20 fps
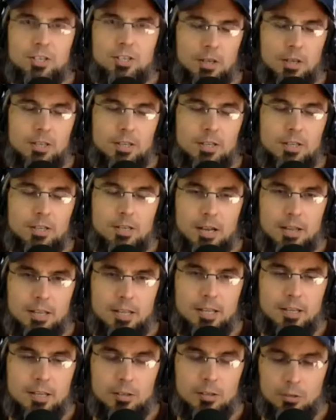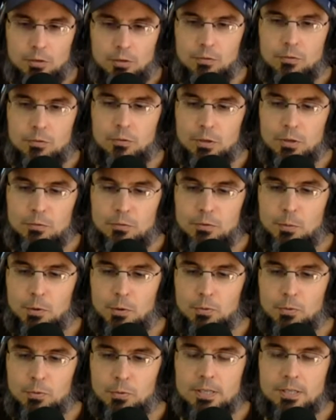I think I think you know you you come
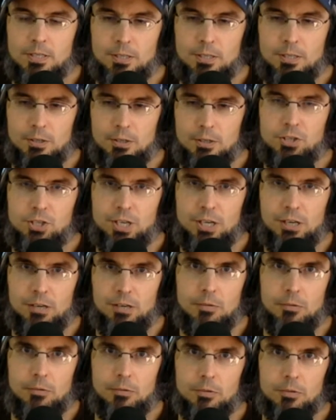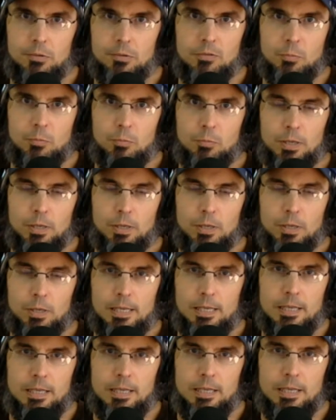up with this and you're going to share it out with everybody,
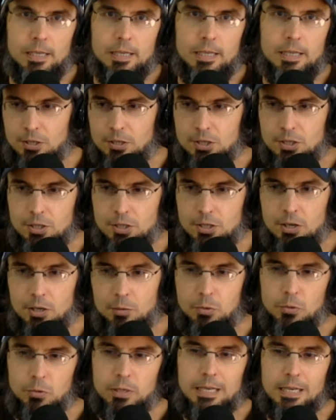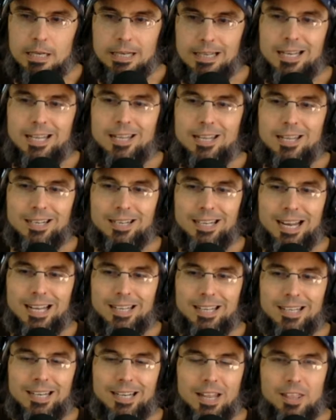and and it's a good starting point. And I
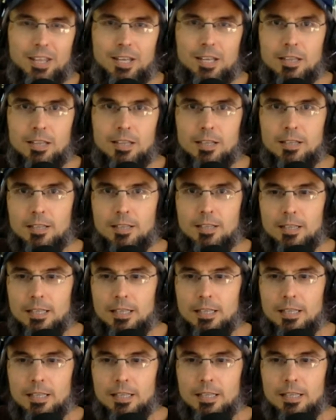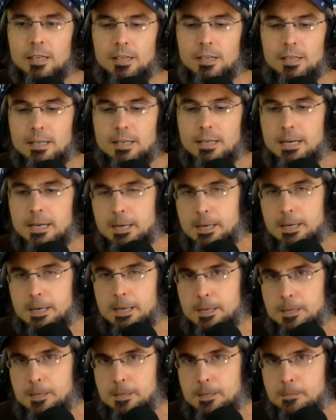and then I think that the uh,
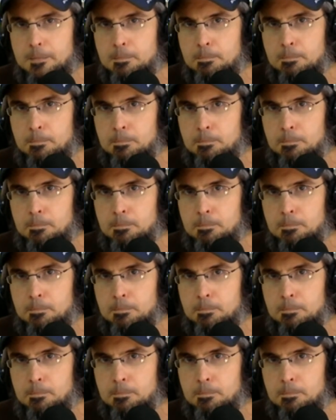um,